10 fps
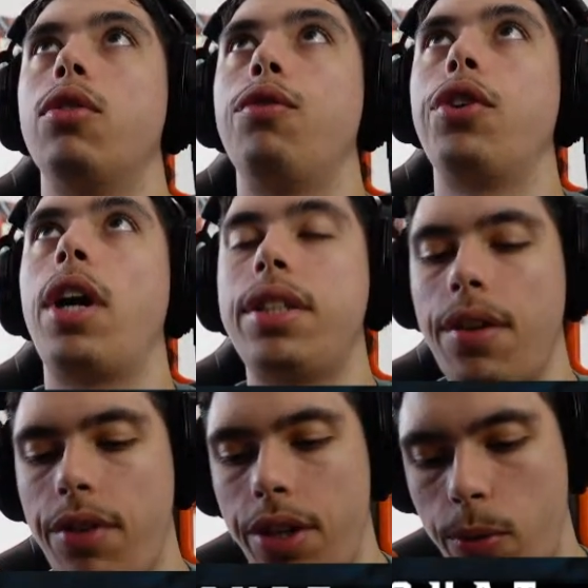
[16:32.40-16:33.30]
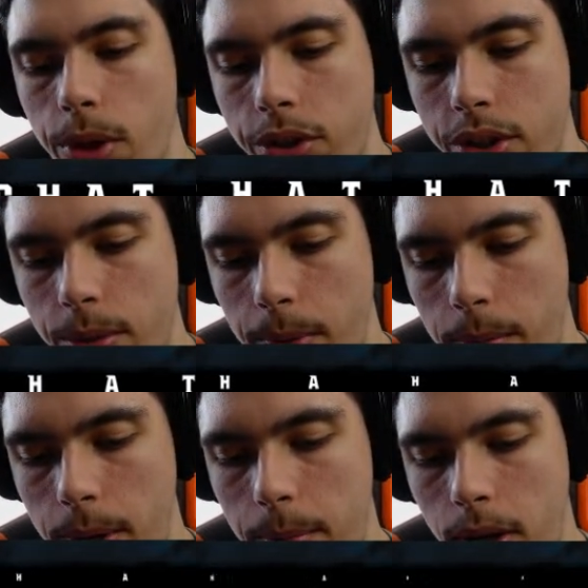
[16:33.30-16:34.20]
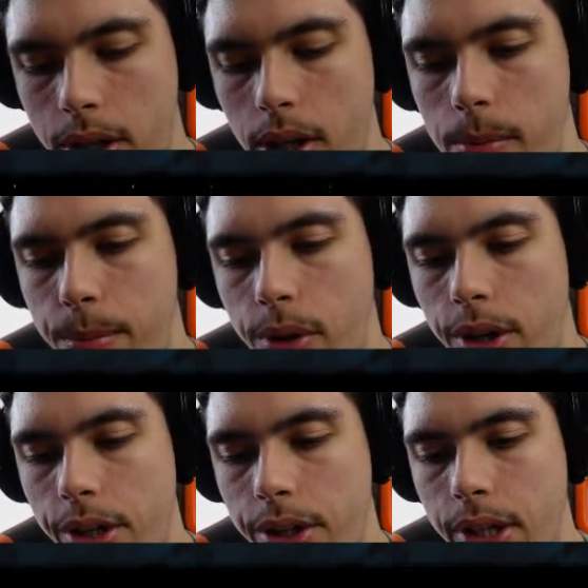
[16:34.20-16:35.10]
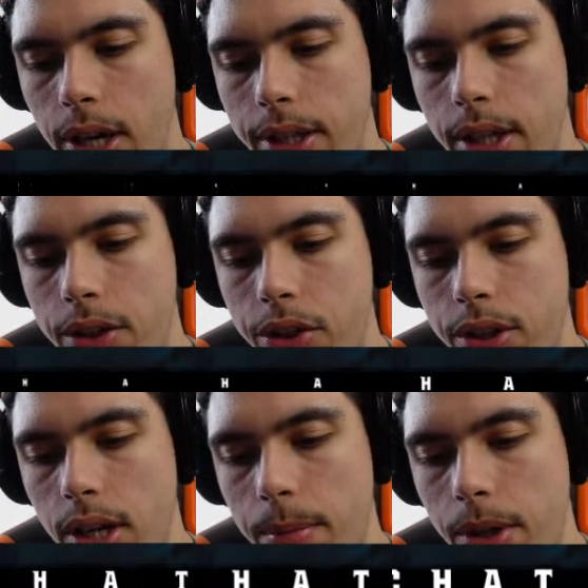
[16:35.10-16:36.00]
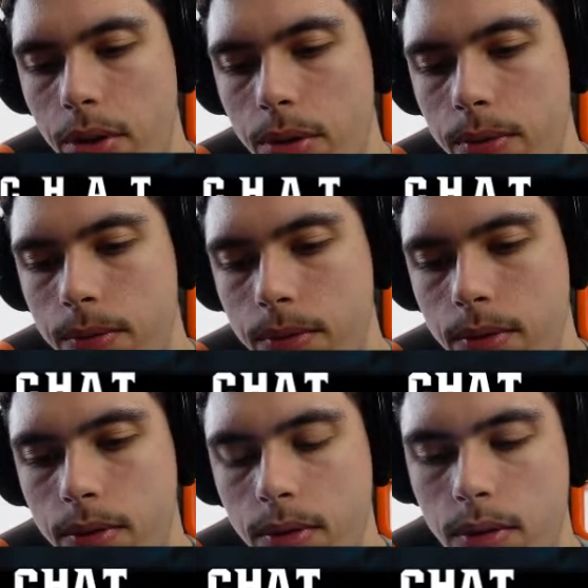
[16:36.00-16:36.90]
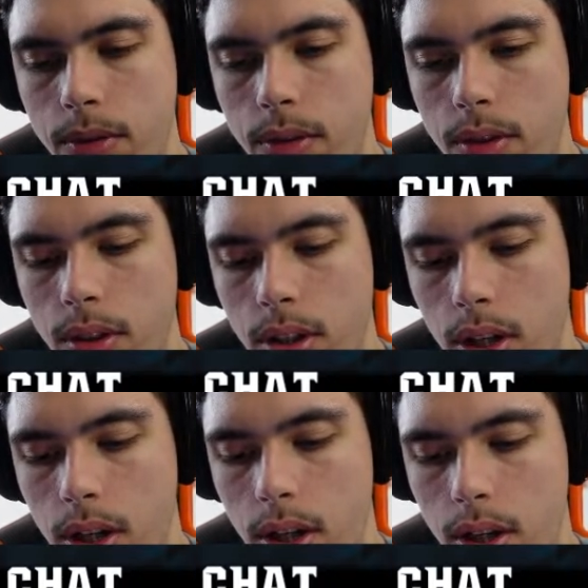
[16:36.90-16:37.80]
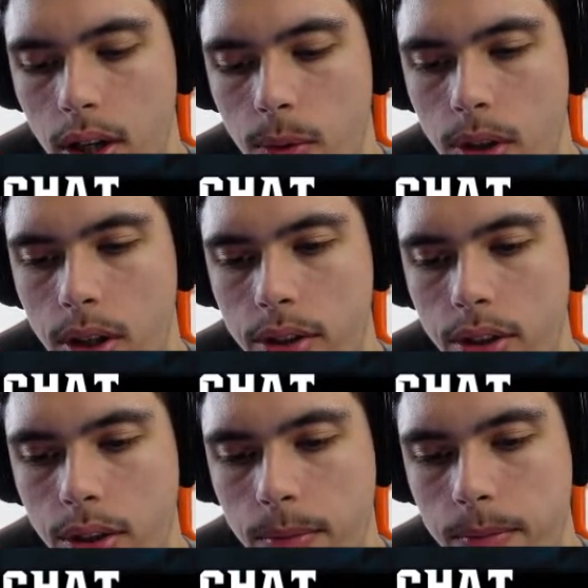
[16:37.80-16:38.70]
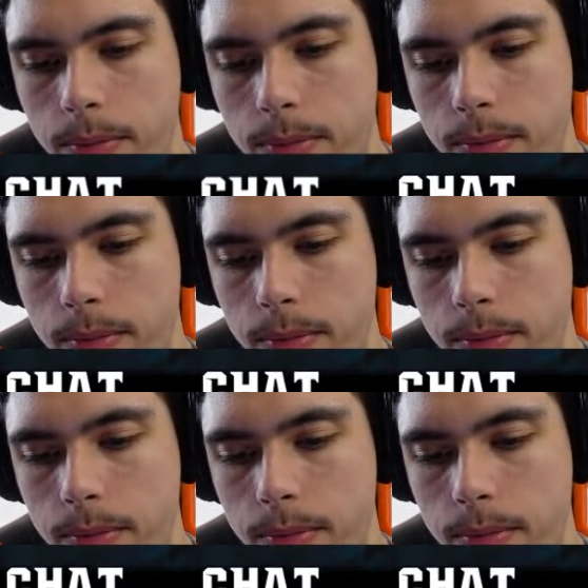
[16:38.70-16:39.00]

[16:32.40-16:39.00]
So if you guys have any questions about my markup or anything like that, just let me know and I will answer them.